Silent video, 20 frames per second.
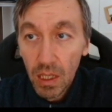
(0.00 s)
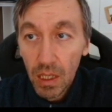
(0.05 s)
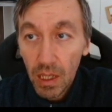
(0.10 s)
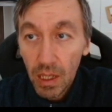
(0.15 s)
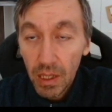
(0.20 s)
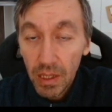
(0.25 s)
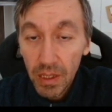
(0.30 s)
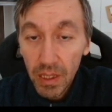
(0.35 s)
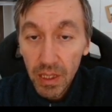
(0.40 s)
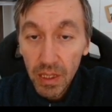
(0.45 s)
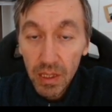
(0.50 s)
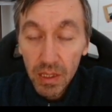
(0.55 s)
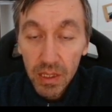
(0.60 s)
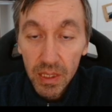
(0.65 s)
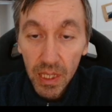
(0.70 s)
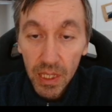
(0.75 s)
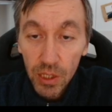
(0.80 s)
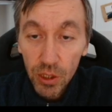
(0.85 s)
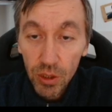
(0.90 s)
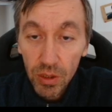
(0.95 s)
I think is
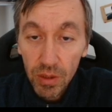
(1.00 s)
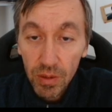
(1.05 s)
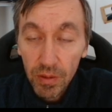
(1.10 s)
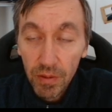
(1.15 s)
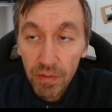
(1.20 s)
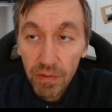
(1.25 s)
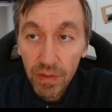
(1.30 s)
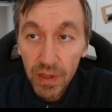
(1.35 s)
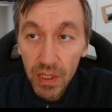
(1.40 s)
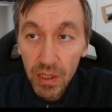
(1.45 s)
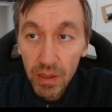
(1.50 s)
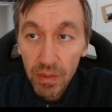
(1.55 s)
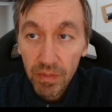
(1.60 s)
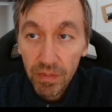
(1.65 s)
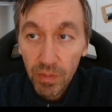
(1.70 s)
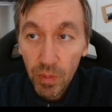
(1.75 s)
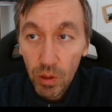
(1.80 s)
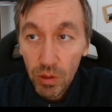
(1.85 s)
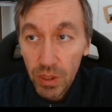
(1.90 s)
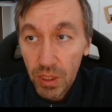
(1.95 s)
actually very
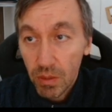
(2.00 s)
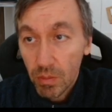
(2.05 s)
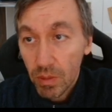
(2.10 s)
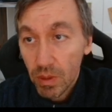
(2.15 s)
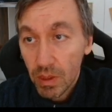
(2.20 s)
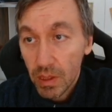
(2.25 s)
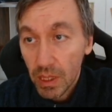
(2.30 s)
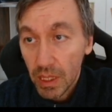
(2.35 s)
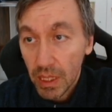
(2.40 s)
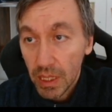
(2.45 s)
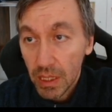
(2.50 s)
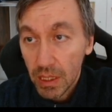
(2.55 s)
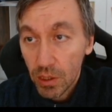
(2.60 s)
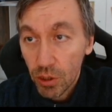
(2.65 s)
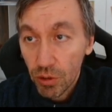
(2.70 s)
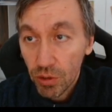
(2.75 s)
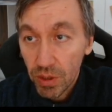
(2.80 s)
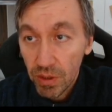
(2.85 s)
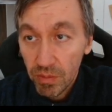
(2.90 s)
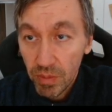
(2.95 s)
possible and
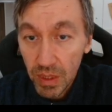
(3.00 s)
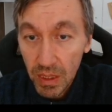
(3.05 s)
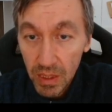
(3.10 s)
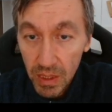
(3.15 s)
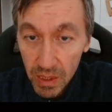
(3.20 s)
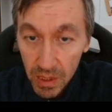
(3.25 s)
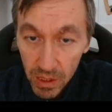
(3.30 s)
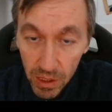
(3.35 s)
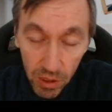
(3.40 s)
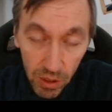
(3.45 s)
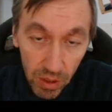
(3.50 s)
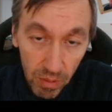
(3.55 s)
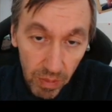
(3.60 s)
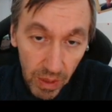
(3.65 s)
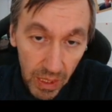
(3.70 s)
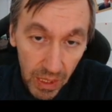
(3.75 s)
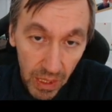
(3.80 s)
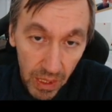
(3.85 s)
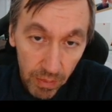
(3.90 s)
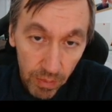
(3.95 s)
should have been considered
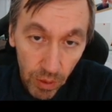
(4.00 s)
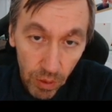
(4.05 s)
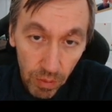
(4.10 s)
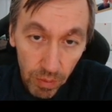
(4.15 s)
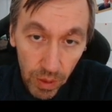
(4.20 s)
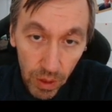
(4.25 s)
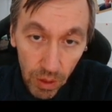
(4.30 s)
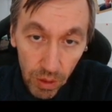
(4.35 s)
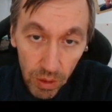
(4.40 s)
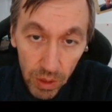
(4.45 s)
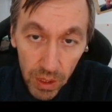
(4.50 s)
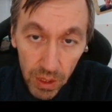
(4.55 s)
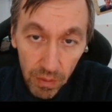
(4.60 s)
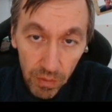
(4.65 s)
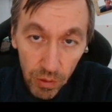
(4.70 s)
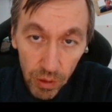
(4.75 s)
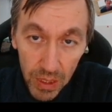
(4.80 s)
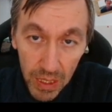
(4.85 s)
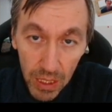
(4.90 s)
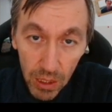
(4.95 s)
by Nepo, because if
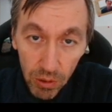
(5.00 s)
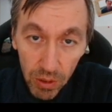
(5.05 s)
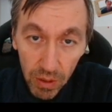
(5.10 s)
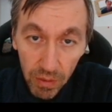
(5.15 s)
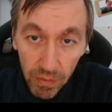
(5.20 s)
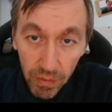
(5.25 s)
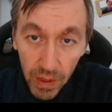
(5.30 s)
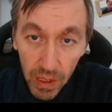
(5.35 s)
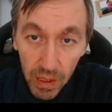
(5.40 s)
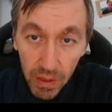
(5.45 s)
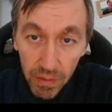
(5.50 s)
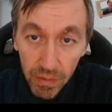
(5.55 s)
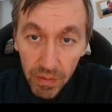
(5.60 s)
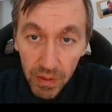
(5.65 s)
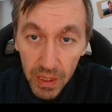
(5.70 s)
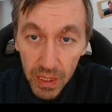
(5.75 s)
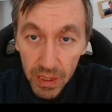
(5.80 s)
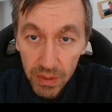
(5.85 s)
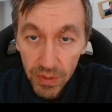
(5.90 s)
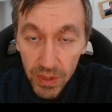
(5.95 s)
you take on
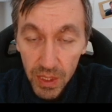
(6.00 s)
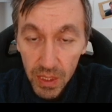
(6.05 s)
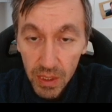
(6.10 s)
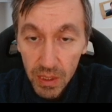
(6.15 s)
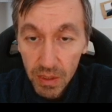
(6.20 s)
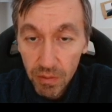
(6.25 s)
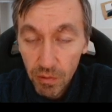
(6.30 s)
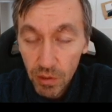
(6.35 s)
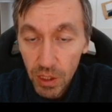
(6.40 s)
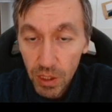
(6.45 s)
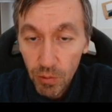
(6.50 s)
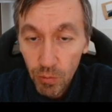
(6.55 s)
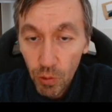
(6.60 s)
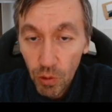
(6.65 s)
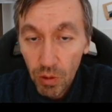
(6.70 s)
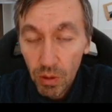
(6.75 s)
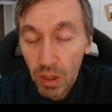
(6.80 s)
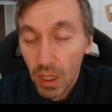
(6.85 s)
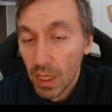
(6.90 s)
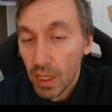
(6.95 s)
a5, f6, first of
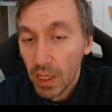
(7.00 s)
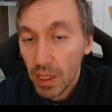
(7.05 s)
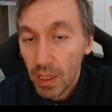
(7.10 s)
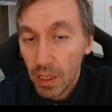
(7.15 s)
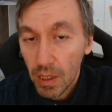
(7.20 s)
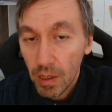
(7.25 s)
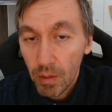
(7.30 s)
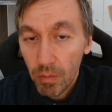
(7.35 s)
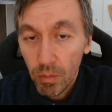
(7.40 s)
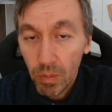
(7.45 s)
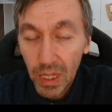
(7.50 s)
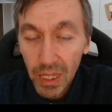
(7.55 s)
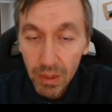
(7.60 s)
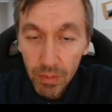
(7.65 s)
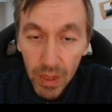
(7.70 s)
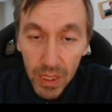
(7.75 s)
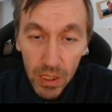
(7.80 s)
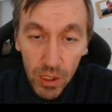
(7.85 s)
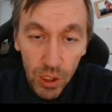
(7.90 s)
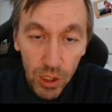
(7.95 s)
all, black
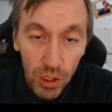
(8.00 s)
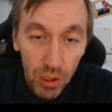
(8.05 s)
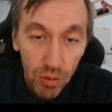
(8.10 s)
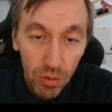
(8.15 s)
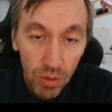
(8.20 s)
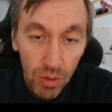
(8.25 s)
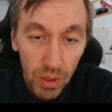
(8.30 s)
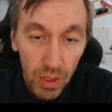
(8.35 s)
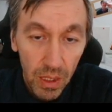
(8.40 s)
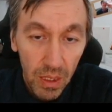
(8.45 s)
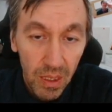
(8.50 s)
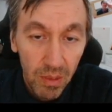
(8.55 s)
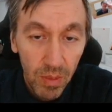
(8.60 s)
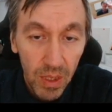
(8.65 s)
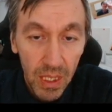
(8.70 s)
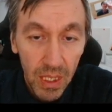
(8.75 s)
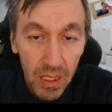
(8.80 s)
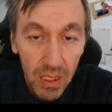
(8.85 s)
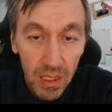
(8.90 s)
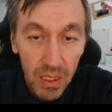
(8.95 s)
managed to
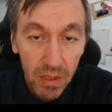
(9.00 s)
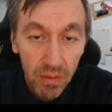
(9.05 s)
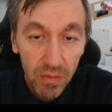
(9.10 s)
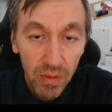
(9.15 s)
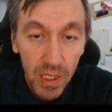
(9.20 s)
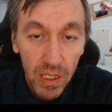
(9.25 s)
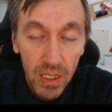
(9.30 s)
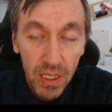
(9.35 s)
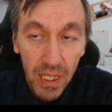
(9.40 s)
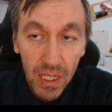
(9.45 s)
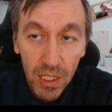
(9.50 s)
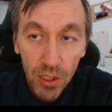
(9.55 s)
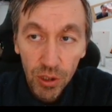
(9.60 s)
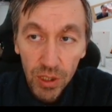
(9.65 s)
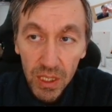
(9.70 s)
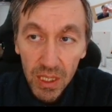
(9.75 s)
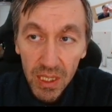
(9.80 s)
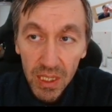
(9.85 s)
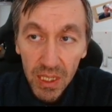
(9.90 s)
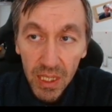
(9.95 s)
eliminate this very
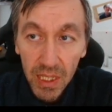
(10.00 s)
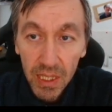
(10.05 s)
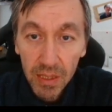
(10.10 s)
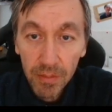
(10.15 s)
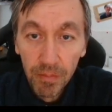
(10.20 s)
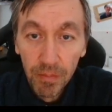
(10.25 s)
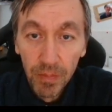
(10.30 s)
dangerous knight,